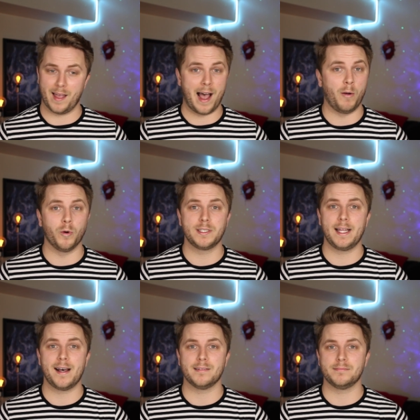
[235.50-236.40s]
I wussed
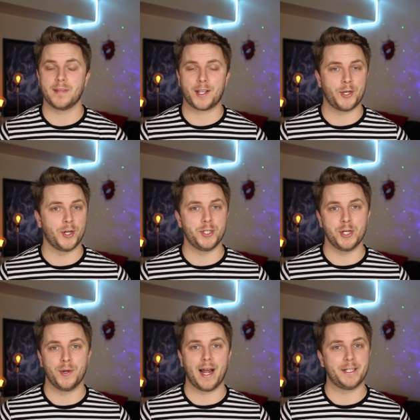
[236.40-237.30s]
out. Couldn't
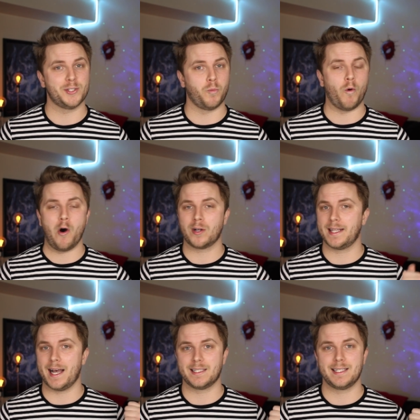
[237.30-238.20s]
do it. I just walked
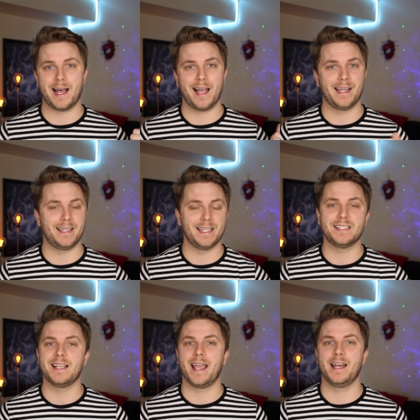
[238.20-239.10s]
outside. Didn't
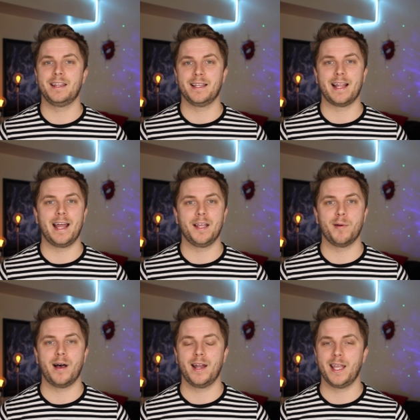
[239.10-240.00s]
say anything to
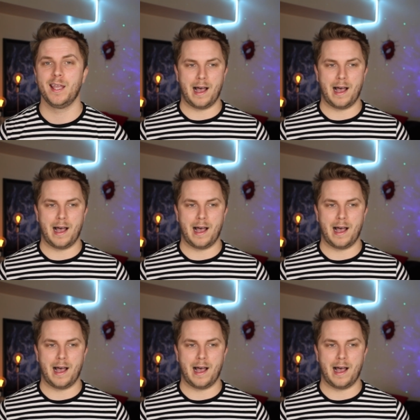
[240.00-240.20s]
anybody.